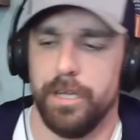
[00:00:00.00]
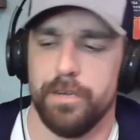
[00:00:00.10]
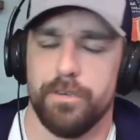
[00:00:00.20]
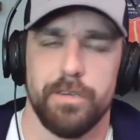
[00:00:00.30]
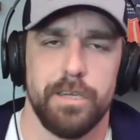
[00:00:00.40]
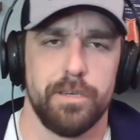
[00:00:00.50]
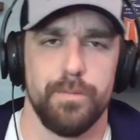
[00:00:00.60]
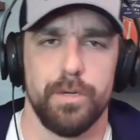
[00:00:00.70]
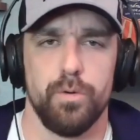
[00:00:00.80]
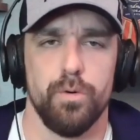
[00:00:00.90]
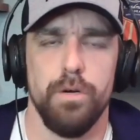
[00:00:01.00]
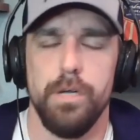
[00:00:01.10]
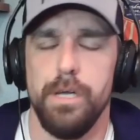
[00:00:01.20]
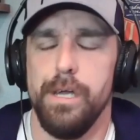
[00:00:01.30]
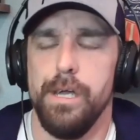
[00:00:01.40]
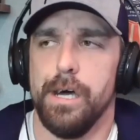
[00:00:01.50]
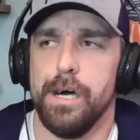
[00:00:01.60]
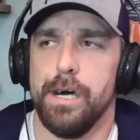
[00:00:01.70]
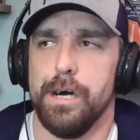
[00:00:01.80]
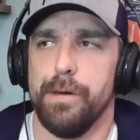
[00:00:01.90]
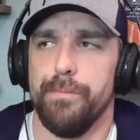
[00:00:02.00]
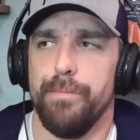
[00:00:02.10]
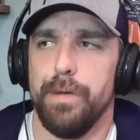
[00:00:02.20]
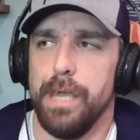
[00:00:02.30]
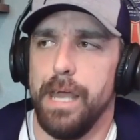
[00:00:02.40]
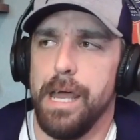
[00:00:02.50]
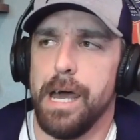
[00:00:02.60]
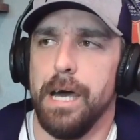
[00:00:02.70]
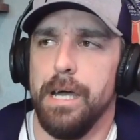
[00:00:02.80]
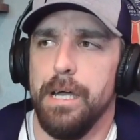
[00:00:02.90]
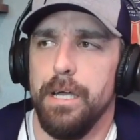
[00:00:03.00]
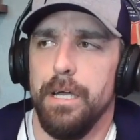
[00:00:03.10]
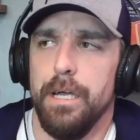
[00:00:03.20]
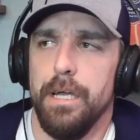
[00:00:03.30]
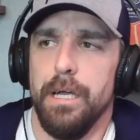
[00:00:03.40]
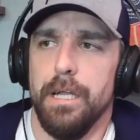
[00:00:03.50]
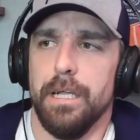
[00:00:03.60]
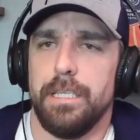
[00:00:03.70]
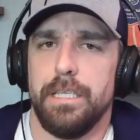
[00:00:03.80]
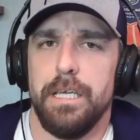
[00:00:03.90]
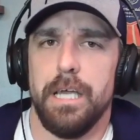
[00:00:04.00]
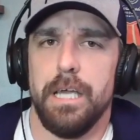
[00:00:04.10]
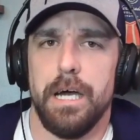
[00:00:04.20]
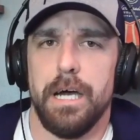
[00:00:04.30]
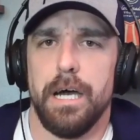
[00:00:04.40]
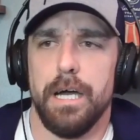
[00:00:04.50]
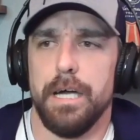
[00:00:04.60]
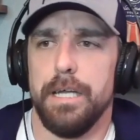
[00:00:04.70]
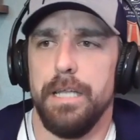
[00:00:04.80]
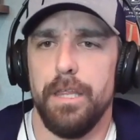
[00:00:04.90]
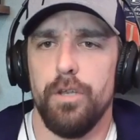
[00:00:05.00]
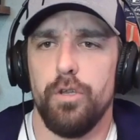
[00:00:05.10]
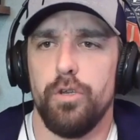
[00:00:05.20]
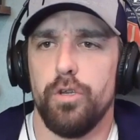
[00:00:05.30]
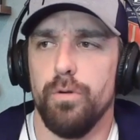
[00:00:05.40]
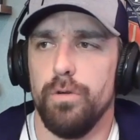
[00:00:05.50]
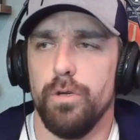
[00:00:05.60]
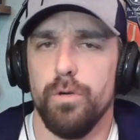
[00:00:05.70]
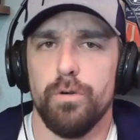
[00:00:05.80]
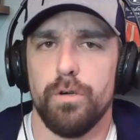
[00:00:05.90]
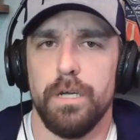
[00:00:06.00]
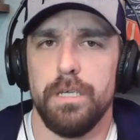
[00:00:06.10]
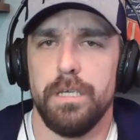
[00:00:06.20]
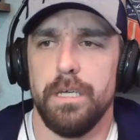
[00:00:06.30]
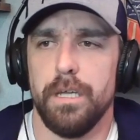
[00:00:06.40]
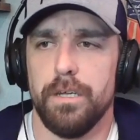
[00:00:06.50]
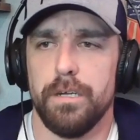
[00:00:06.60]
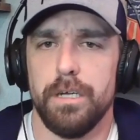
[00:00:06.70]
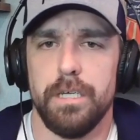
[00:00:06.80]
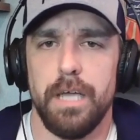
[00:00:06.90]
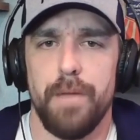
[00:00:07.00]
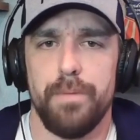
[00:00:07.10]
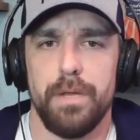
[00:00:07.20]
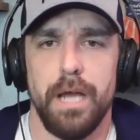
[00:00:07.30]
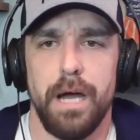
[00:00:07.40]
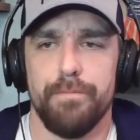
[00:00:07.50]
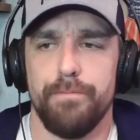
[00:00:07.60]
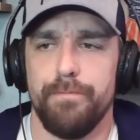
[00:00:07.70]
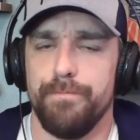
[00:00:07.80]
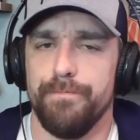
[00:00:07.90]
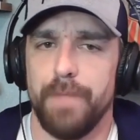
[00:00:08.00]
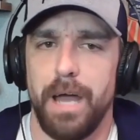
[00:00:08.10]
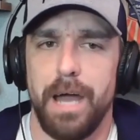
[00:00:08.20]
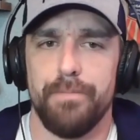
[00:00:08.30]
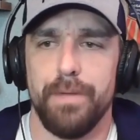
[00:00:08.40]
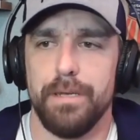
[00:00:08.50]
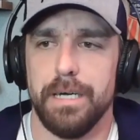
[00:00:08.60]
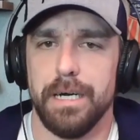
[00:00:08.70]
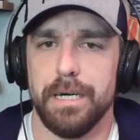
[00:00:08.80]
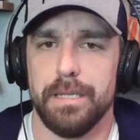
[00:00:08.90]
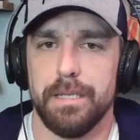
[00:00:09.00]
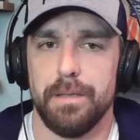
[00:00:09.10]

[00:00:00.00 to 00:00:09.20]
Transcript: later. So that's going to be cool. But yeah, let's see. Nothing too new, nothing crazy happening. I've been